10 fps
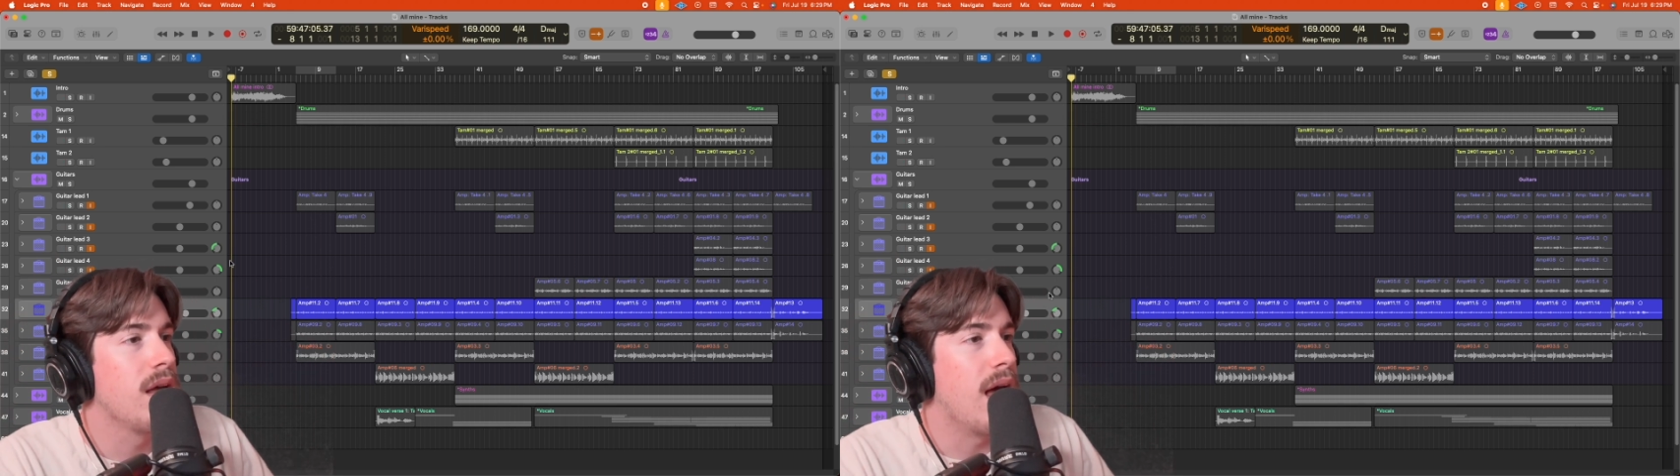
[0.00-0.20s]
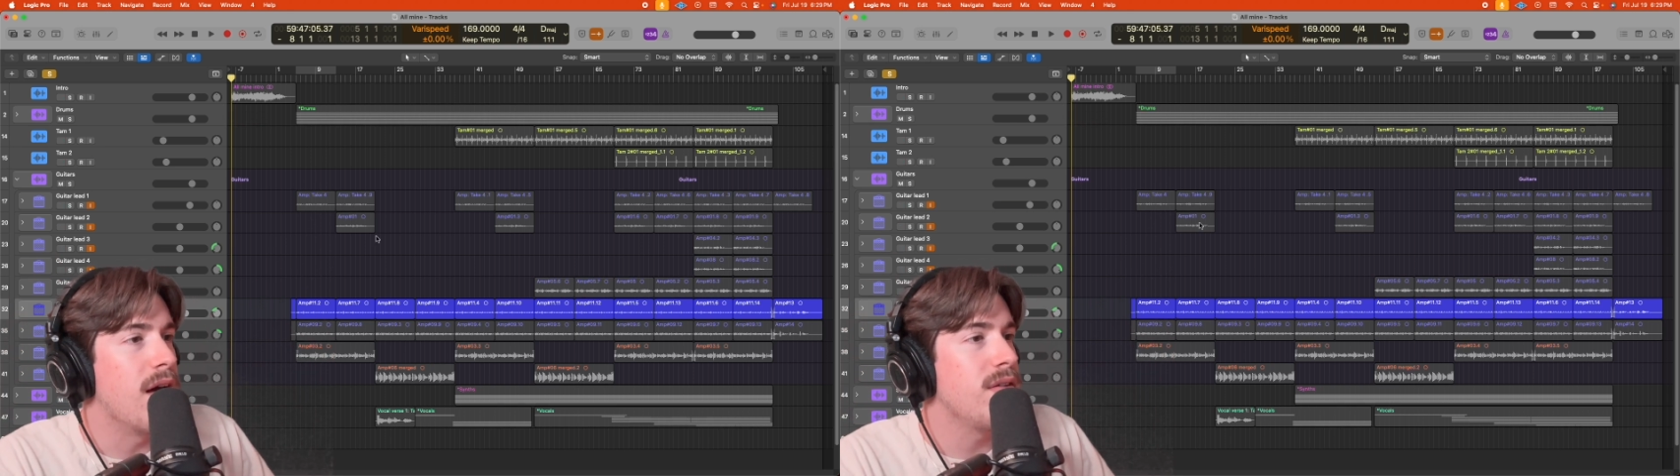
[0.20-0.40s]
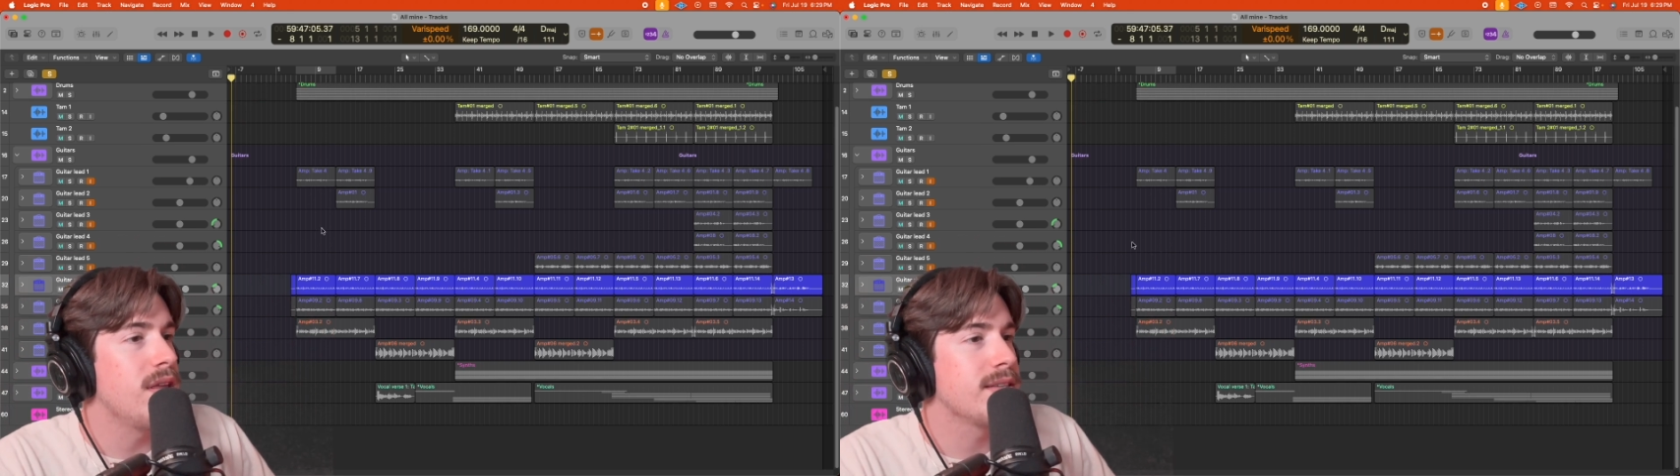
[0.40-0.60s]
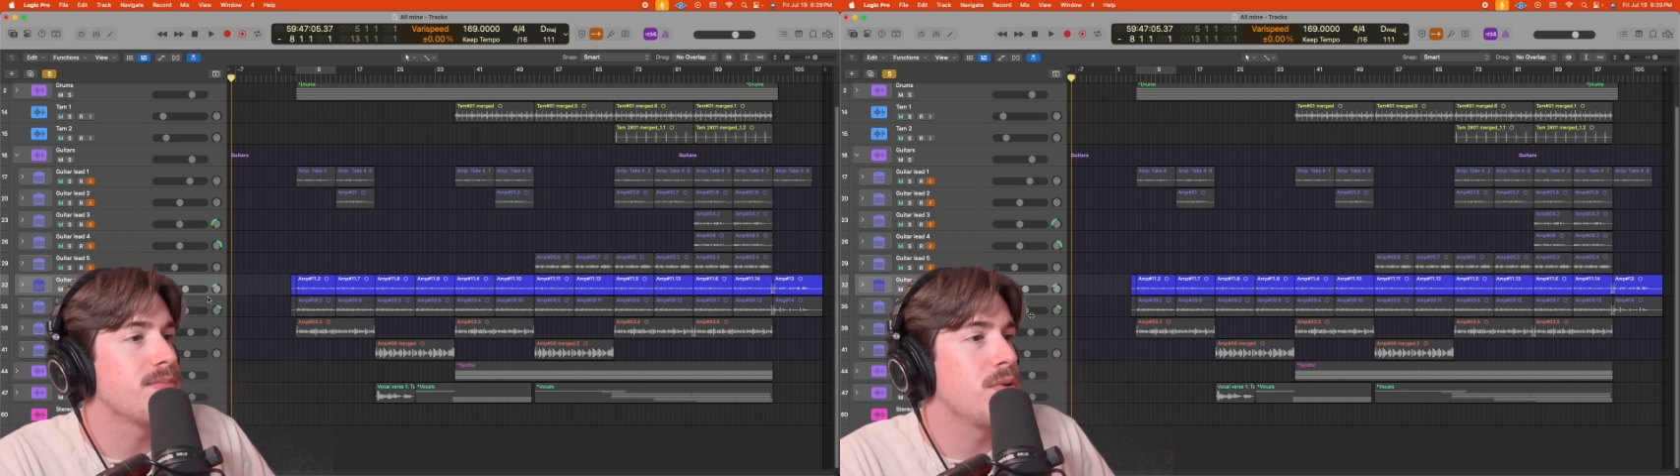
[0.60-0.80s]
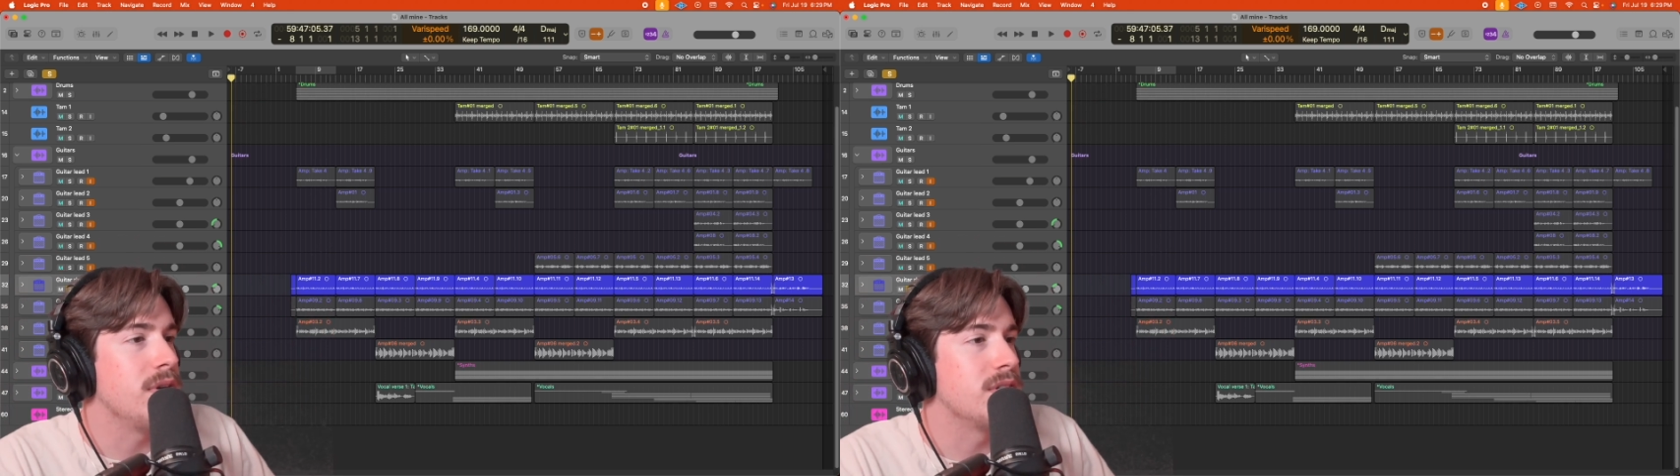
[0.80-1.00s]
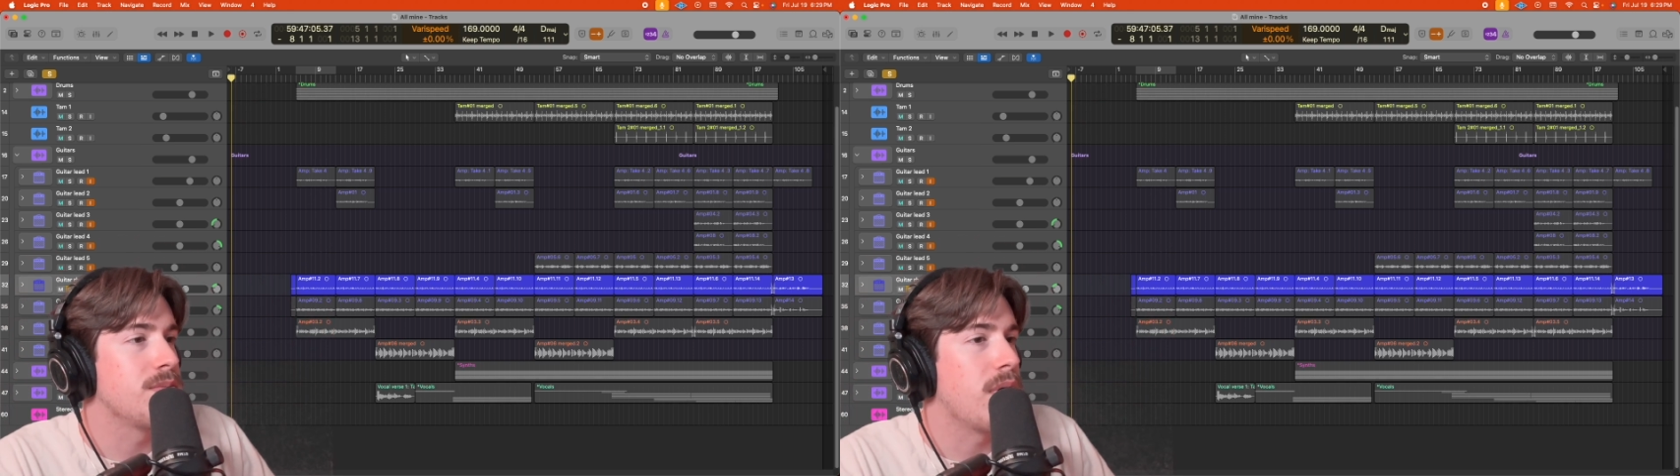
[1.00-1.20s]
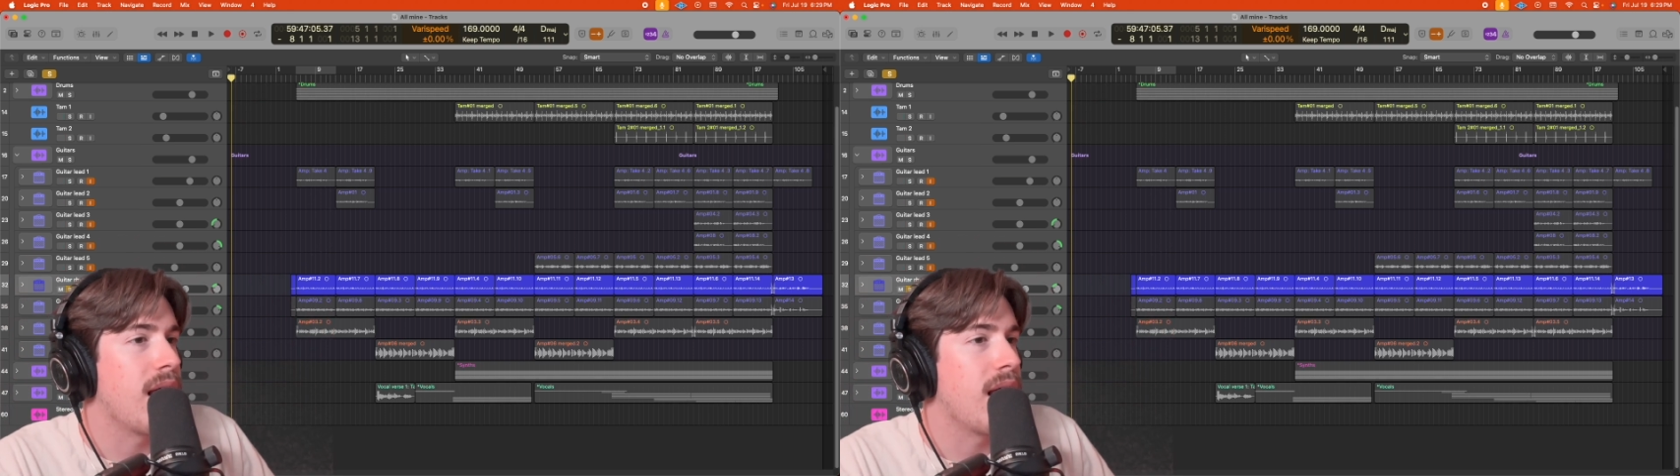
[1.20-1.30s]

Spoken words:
everything's pretty spread